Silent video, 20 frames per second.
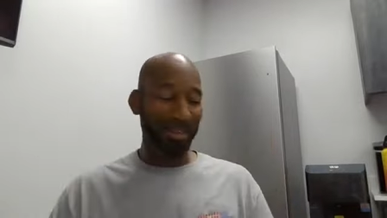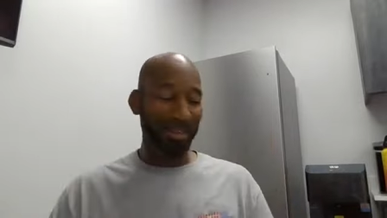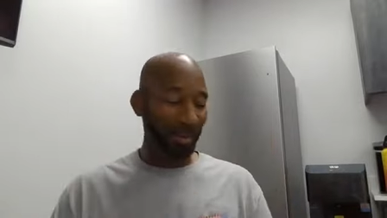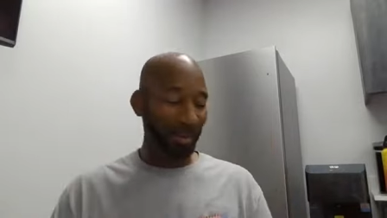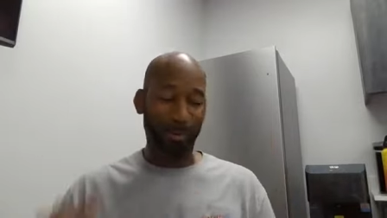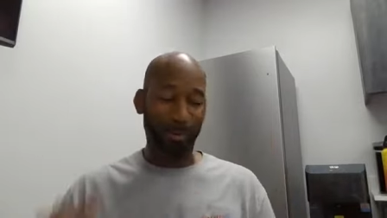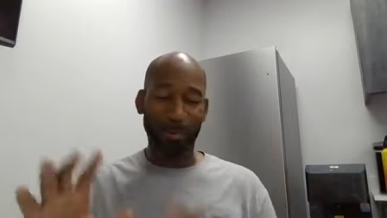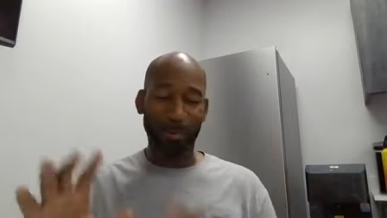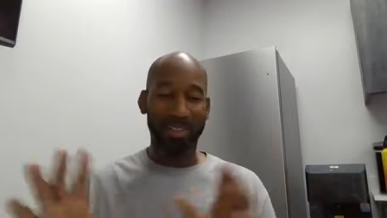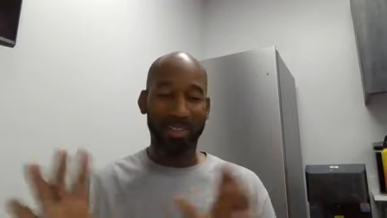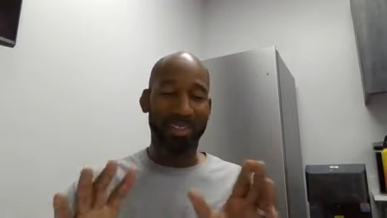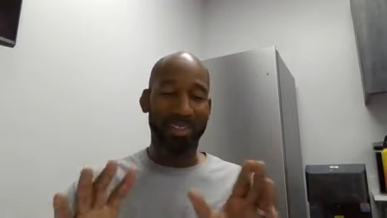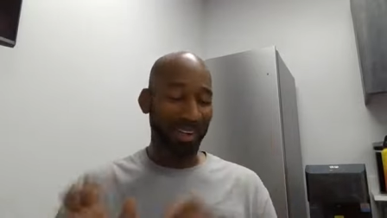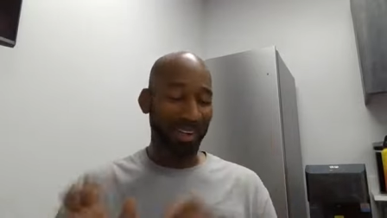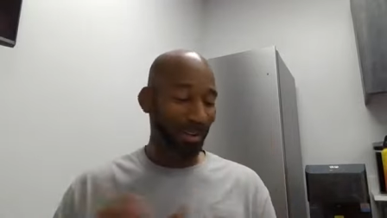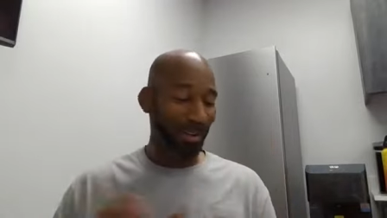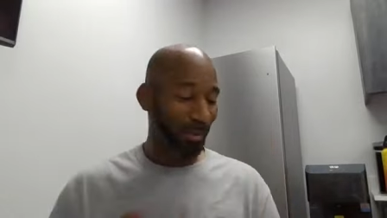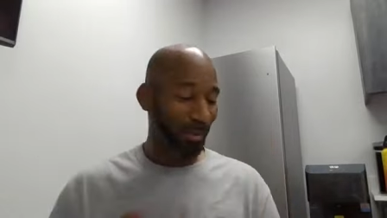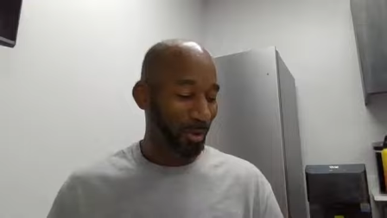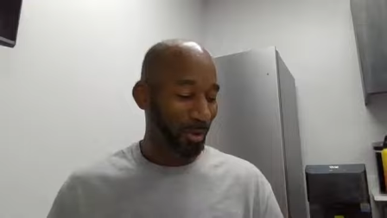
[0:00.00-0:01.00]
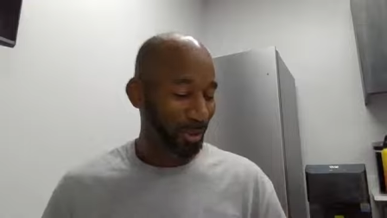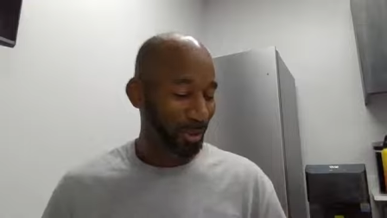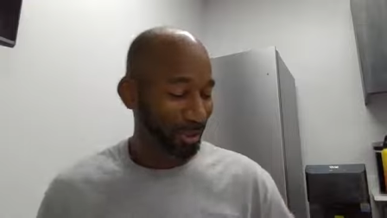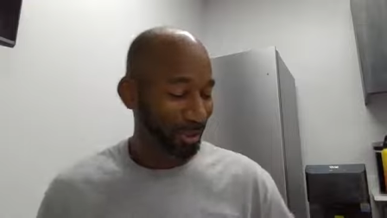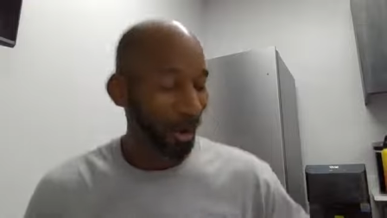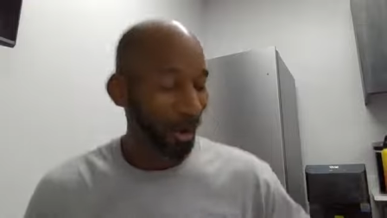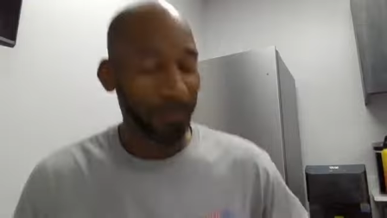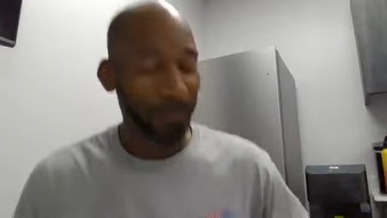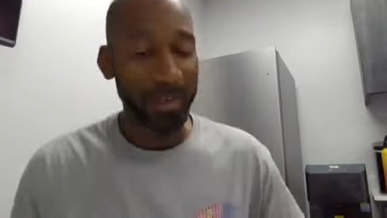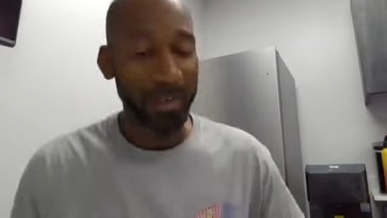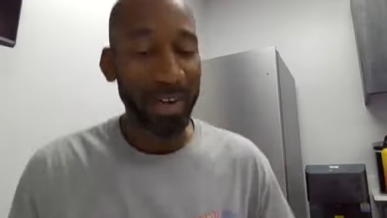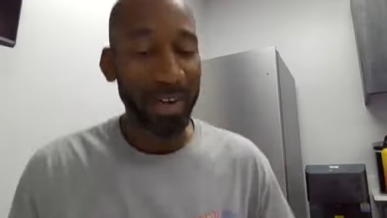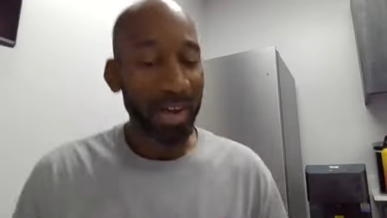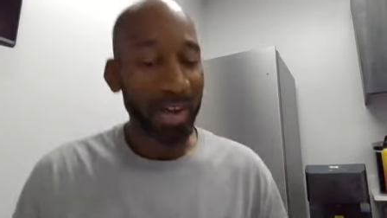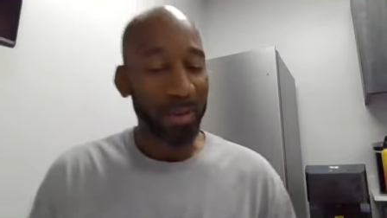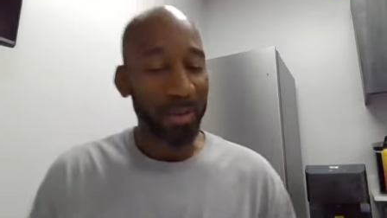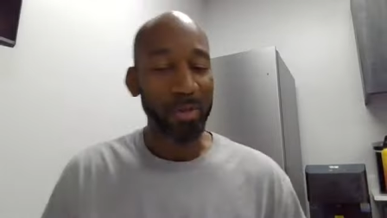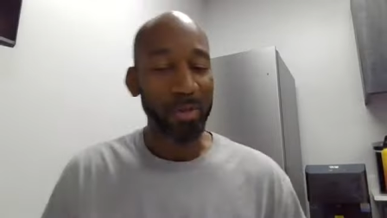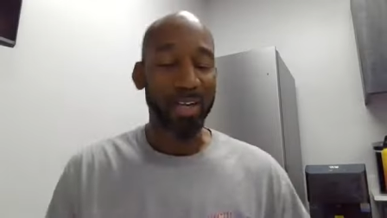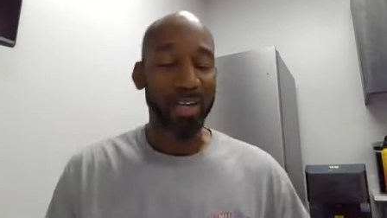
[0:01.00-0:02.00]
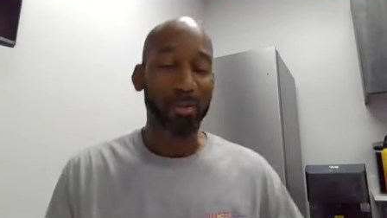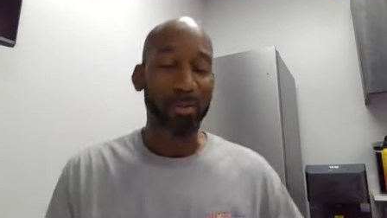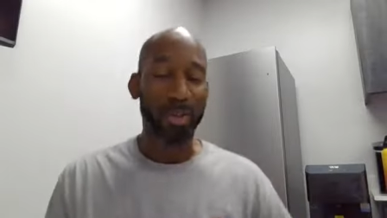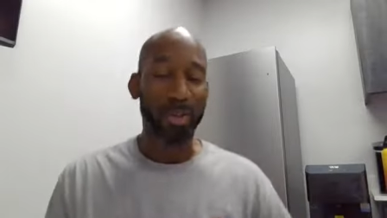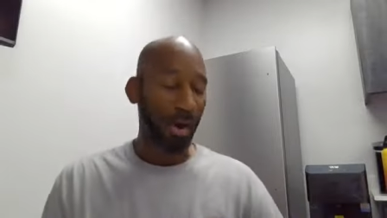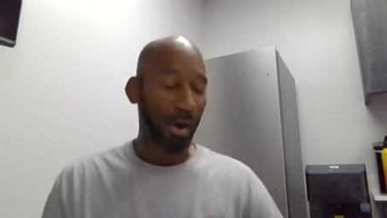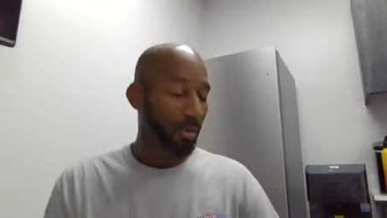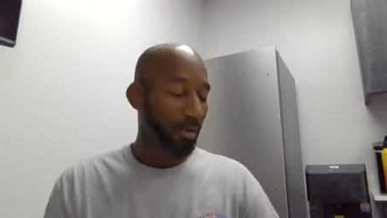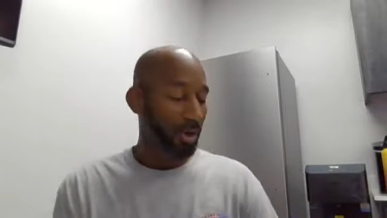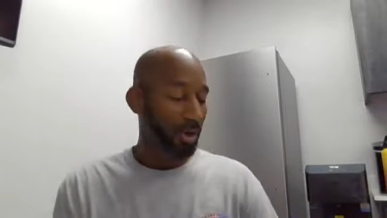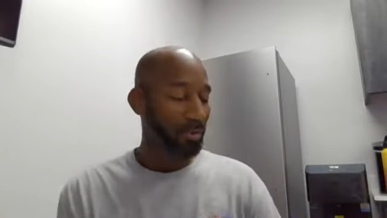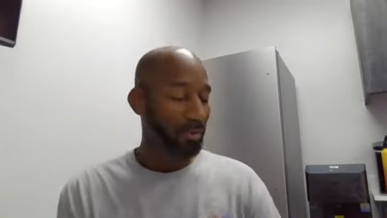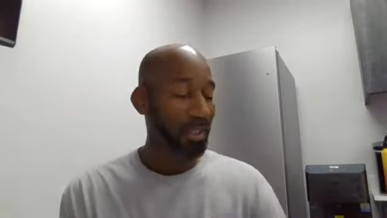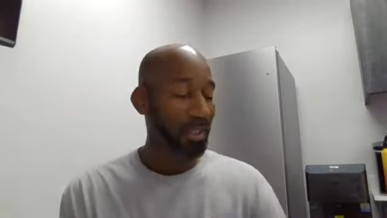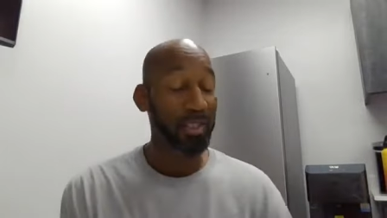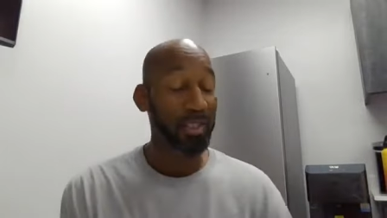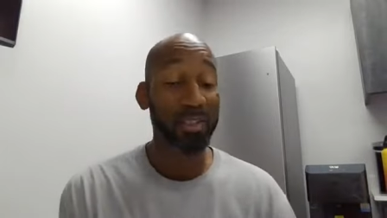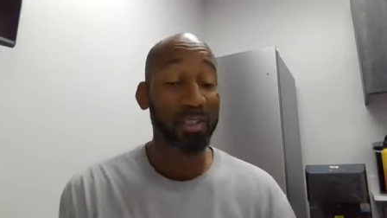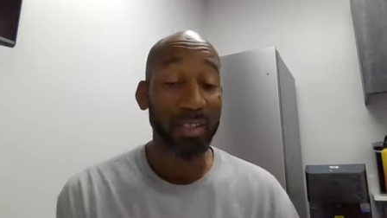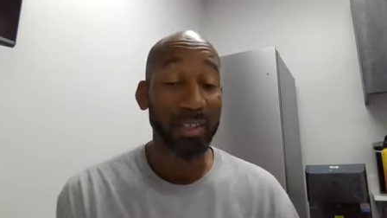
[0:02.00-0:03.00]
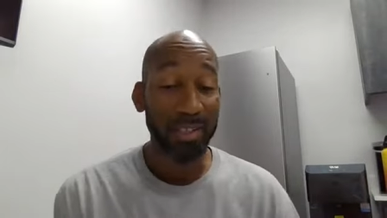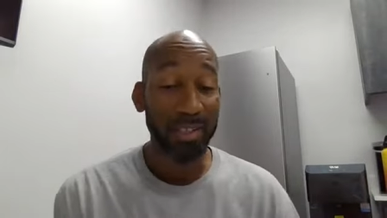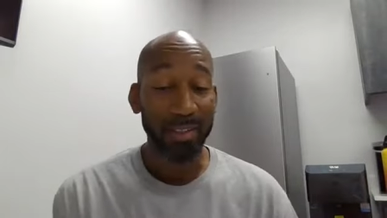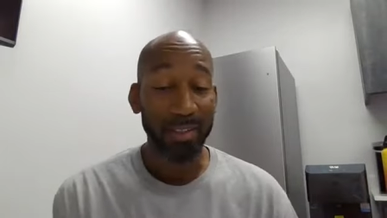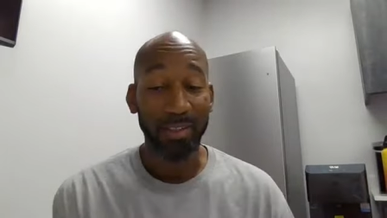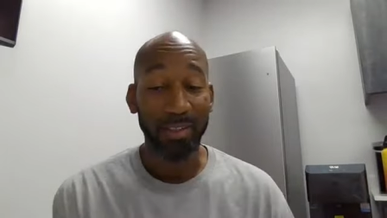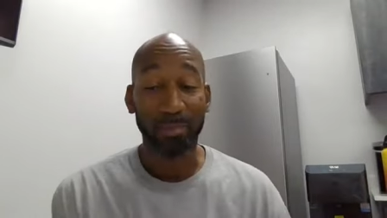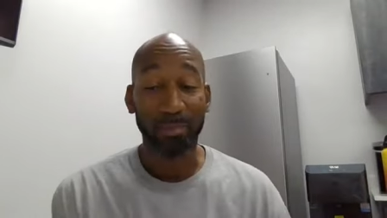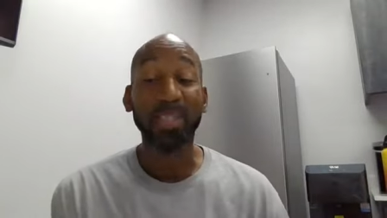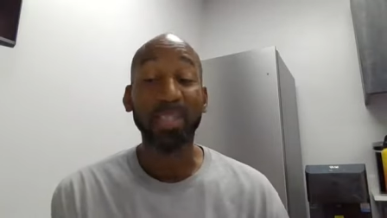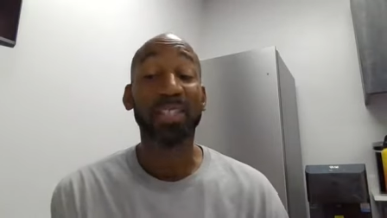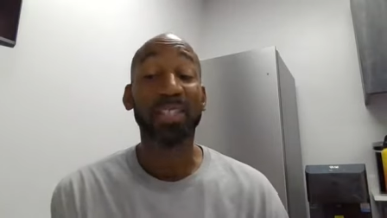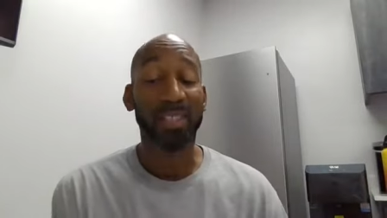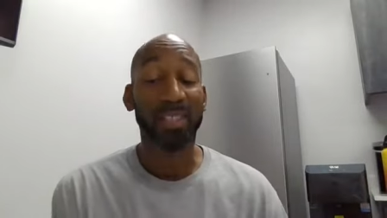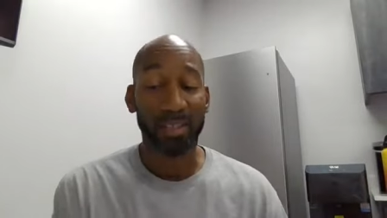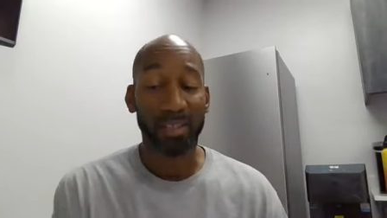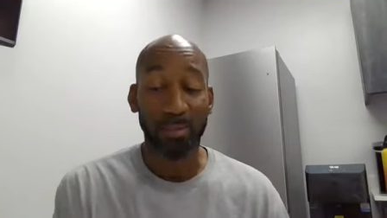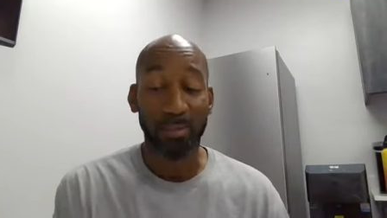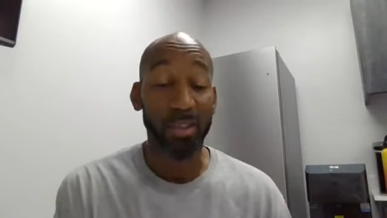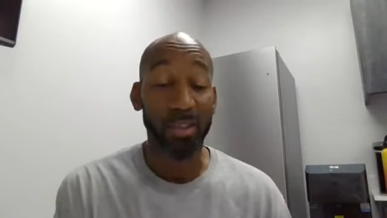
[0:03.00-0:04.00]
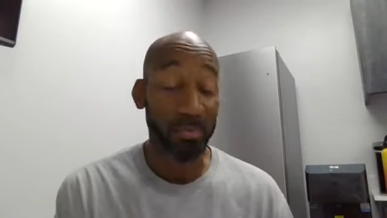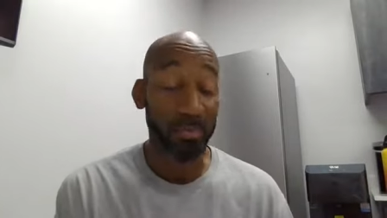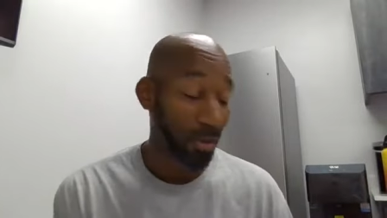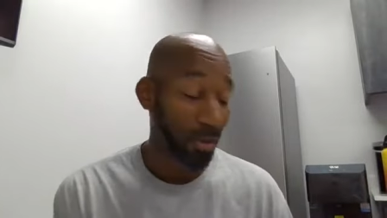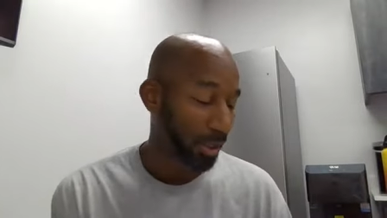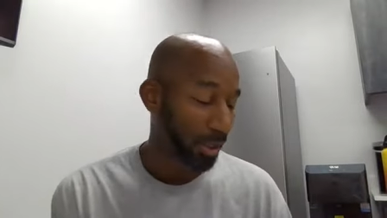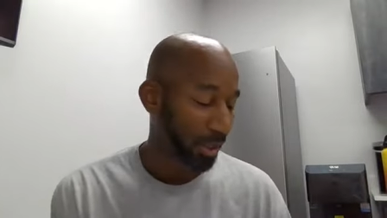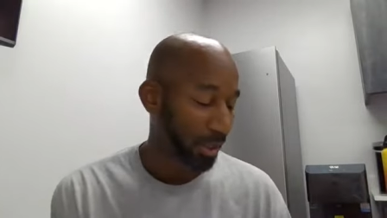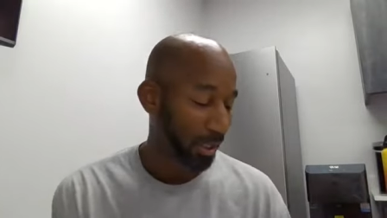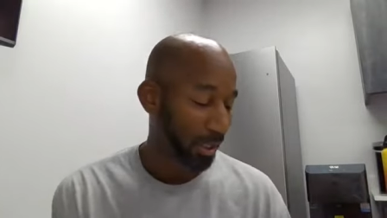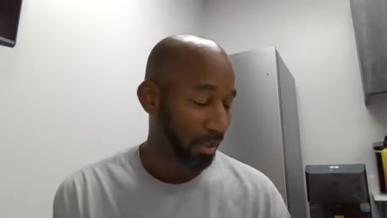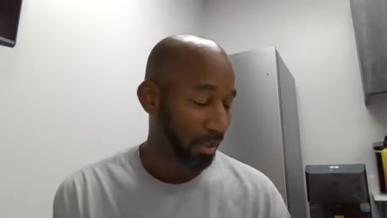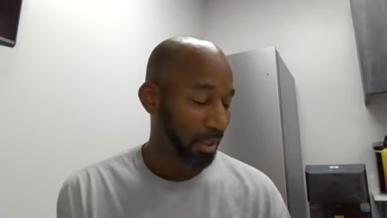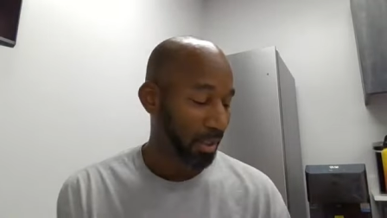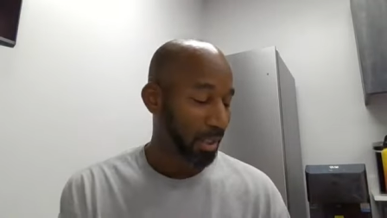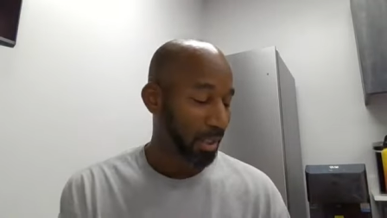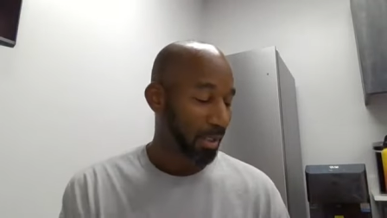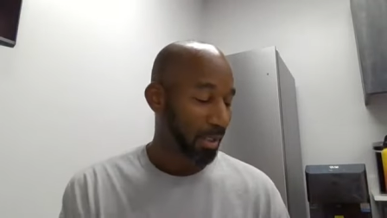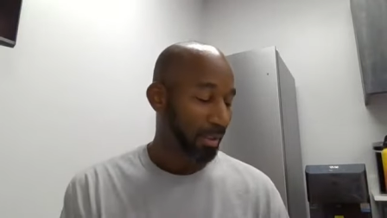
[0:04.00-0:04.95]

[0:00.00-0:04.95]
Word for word: You know, I don't want to say all the words. You know what I mean? I'm trying to use code words because the B system is smart, and they're.